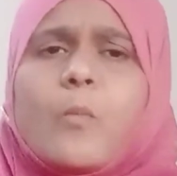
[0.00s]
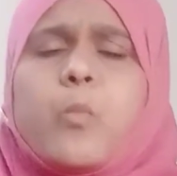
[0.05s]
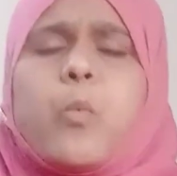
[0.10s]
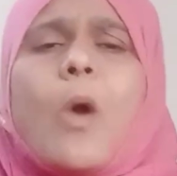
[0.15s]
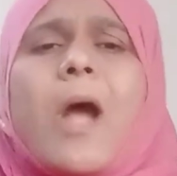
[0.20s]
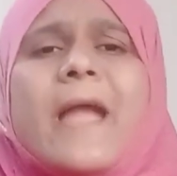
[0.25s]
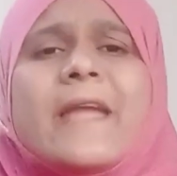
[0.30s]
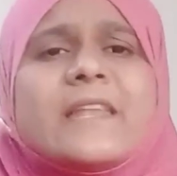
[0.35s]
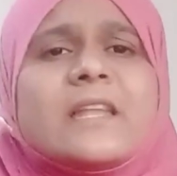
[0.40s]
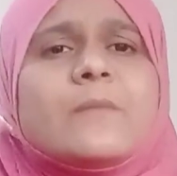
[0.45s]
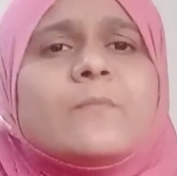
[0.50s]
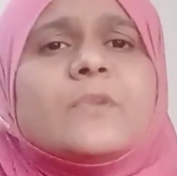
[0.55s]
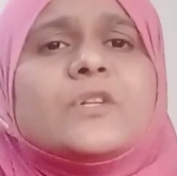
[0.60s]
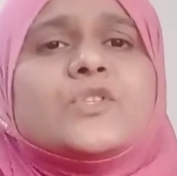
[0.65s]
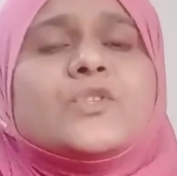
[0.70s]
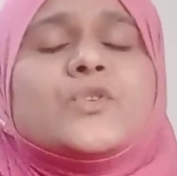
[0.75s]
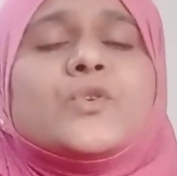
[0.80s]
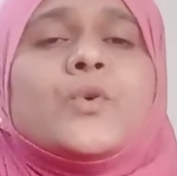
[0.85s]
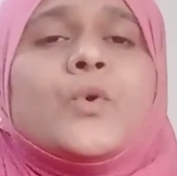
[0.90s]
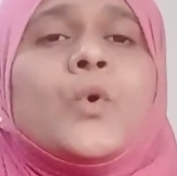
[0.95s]
Point number
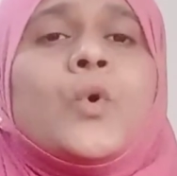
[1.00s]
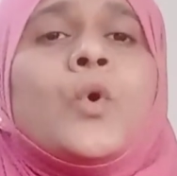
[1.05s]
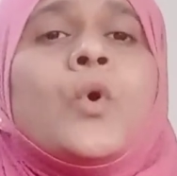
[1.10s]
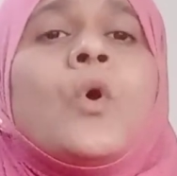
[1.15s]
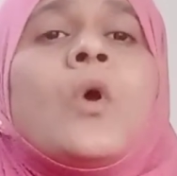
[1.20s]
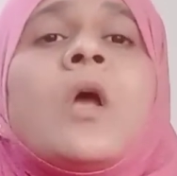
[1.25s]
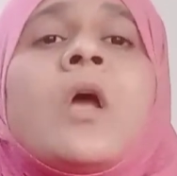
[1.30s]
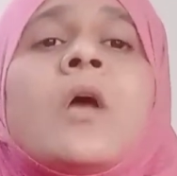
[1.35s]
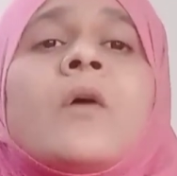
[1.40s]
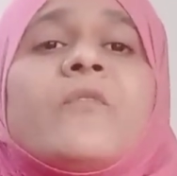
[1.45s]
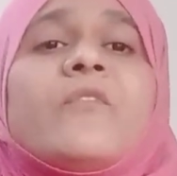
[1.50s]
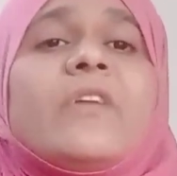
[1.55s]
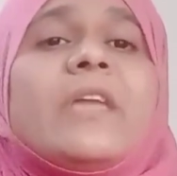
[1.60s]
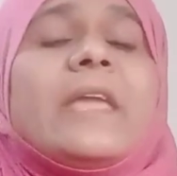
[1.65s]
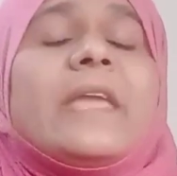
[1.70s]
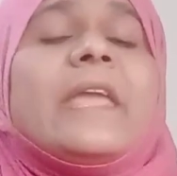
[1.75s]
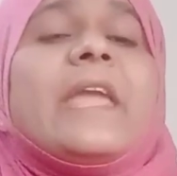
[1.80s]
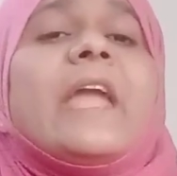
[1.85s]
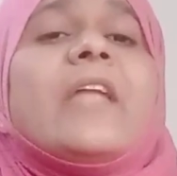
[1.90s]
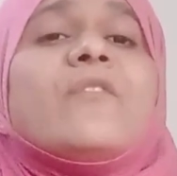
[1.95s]
2,
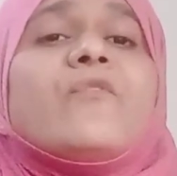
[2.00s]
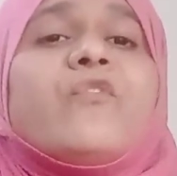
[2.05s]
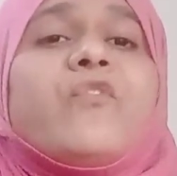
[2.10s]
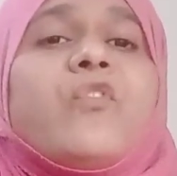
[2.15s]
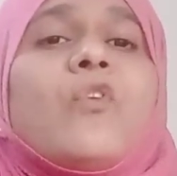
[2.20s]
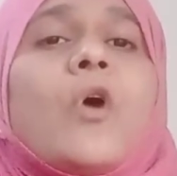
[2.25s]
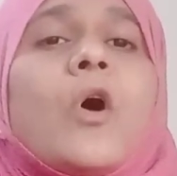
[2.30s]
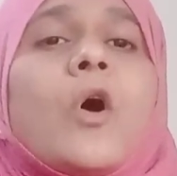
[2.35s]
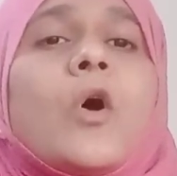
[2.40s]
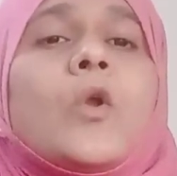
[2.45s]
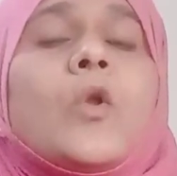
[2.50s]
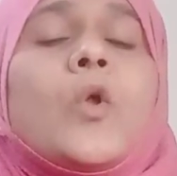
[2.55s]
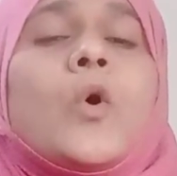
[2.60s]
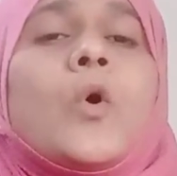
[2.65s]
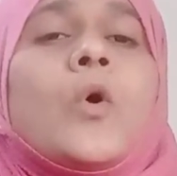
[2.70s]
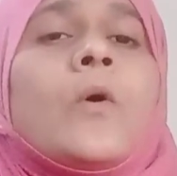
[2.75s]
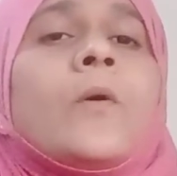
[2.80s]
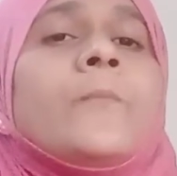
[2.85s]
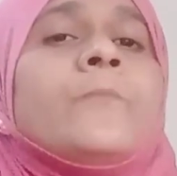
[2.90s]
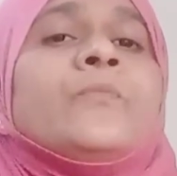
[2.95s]
we can
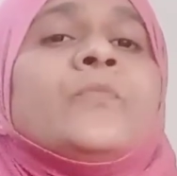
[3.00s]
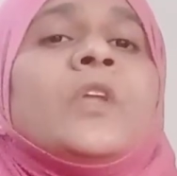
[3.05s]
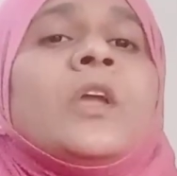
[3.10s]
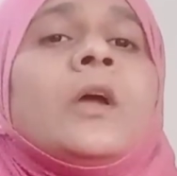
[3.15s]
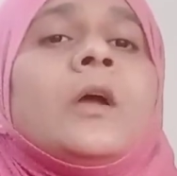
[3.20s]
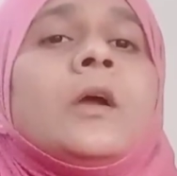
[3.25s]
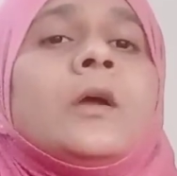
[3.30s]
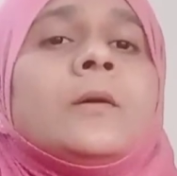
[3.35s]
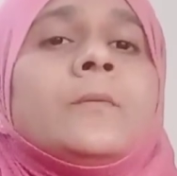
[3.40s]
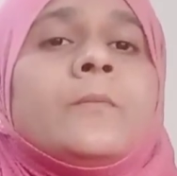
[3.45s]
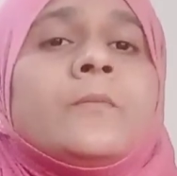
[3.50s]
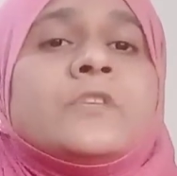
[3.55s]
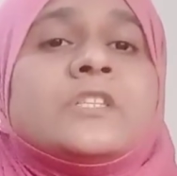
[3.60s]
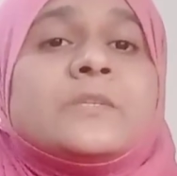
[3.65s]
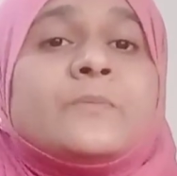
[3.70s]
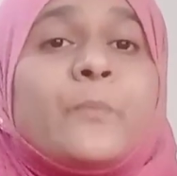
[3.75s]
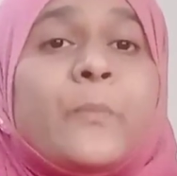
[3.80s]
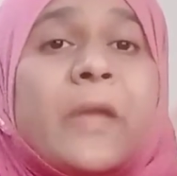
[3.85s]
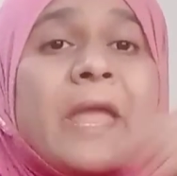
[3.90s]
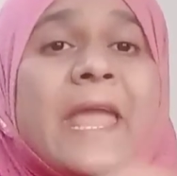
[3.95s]
follow
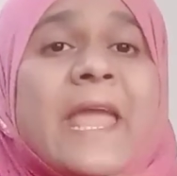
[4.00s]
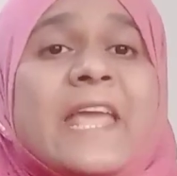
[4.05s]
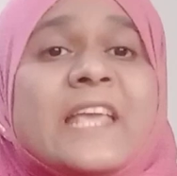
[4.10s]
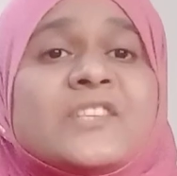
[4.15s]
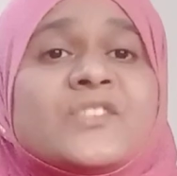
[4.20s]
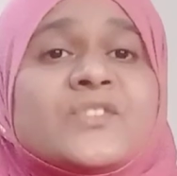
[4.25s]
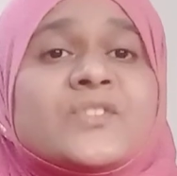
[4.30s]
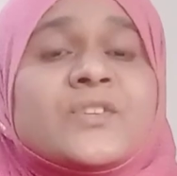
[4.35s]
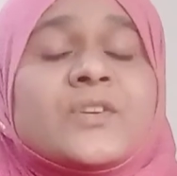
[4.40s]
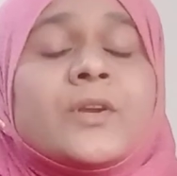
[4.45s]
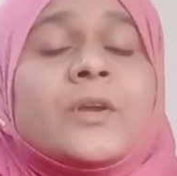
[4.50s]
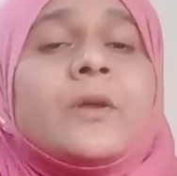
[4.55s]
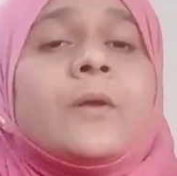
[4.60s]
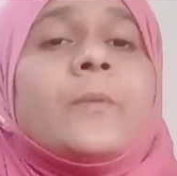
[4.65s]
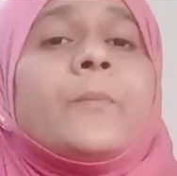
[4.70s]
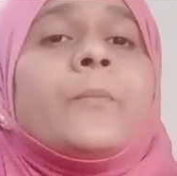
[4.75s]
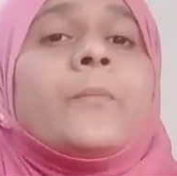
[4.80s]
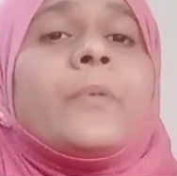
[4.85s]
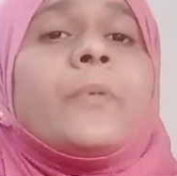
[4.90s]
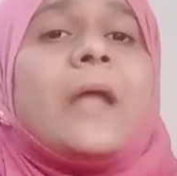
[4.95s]
spaced
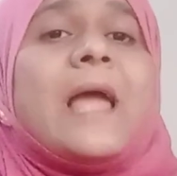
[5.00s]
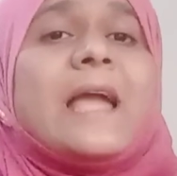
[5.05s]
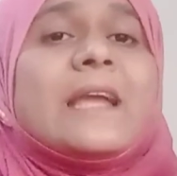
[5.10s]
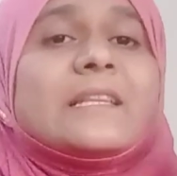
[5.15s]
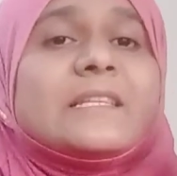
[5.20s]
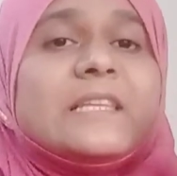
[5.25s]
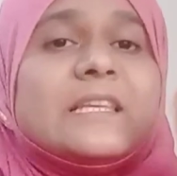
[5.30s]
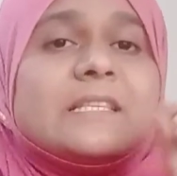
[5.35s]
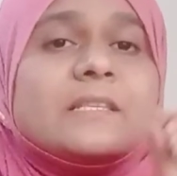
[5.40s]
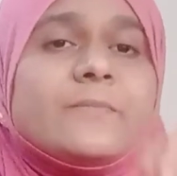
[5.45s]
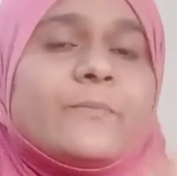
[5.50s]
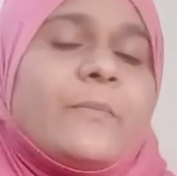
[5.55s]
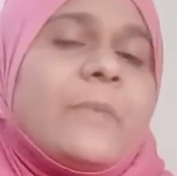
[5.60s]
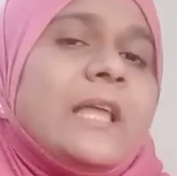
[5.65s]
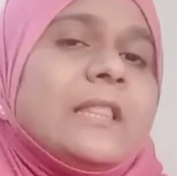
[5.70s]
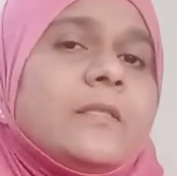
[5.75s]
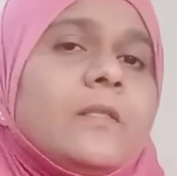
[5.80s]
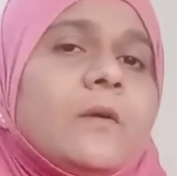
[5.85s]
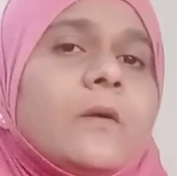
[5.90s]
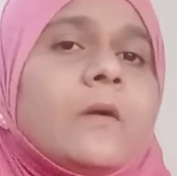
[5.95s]
practice
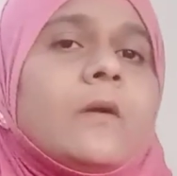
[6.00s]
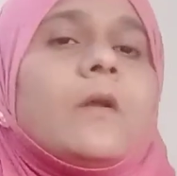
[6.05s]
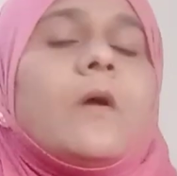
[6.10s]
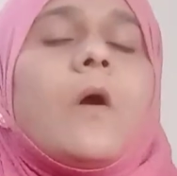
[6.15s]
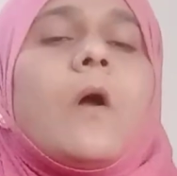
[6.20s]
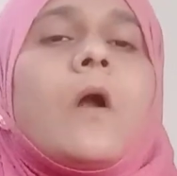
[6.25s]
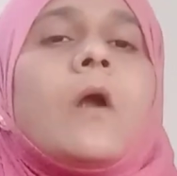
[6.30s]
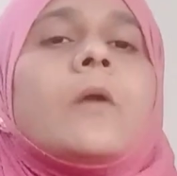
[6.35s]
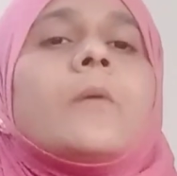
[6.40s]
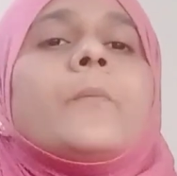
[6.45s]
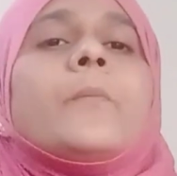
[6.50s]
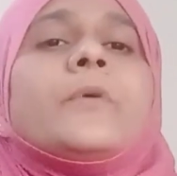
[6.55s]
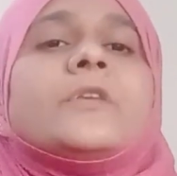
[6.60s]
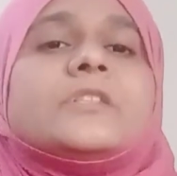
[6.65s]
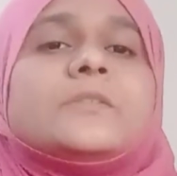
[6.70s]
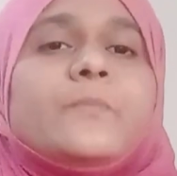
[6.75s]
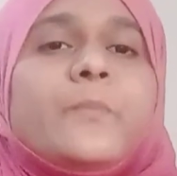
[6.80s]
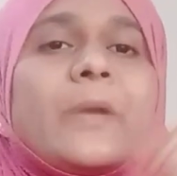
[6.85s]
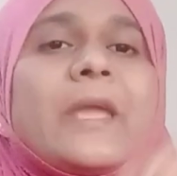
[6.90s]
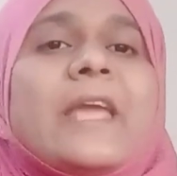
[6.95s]
method or
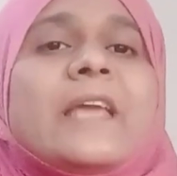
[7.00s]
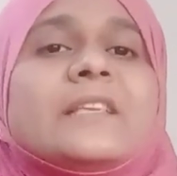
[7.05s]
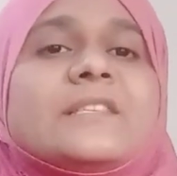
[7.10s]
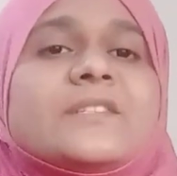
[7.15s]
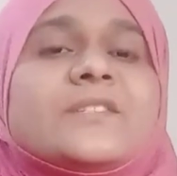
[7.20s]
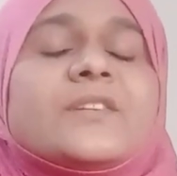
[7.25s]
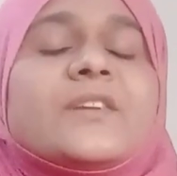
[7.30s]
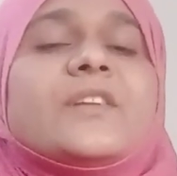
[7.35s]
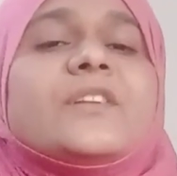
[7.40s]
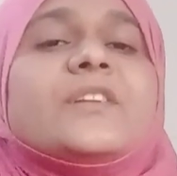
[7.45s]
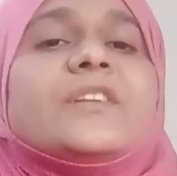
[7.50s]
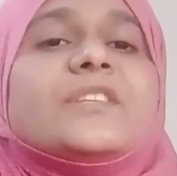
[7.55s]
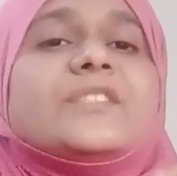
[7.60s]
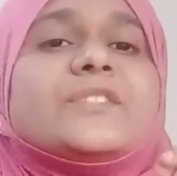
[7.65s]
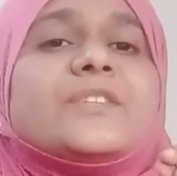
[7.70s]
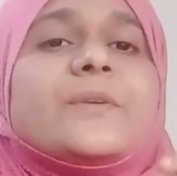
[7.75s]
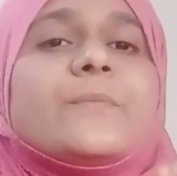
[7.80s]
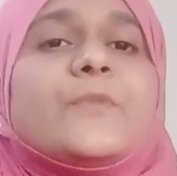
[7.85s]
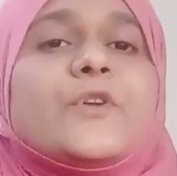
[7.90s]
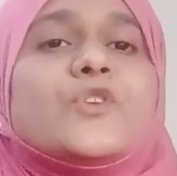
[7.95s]
spaced
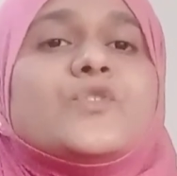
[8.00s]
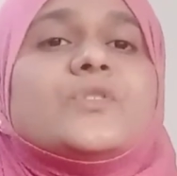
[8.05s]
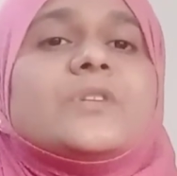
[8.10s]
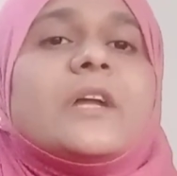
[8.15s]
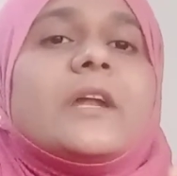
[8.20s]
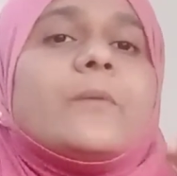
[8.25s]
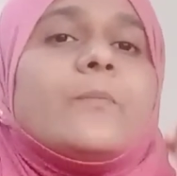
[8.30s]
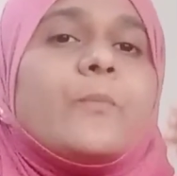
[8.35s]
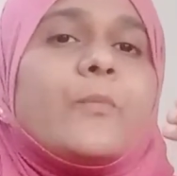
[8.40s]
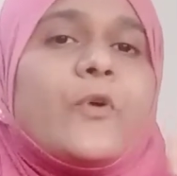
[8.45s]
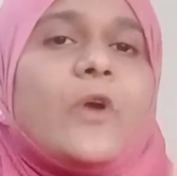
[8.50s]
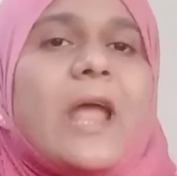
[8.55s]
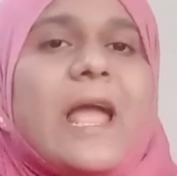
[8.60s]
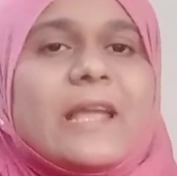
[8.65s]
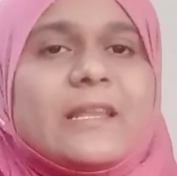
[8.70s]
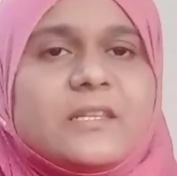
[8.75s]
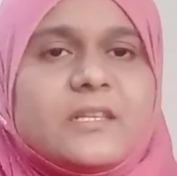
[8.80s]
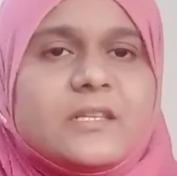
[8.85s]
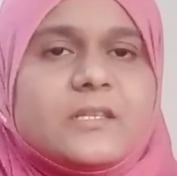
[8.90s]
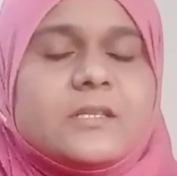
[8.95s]
distributed
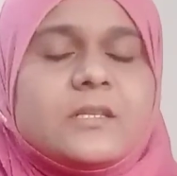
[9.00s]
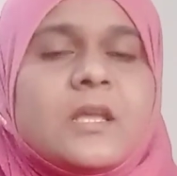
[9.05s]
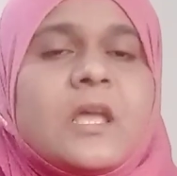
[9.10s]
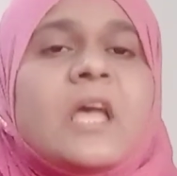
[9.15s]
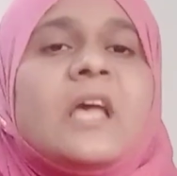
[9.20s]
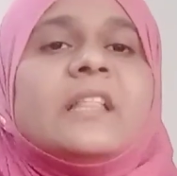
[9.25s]
practice.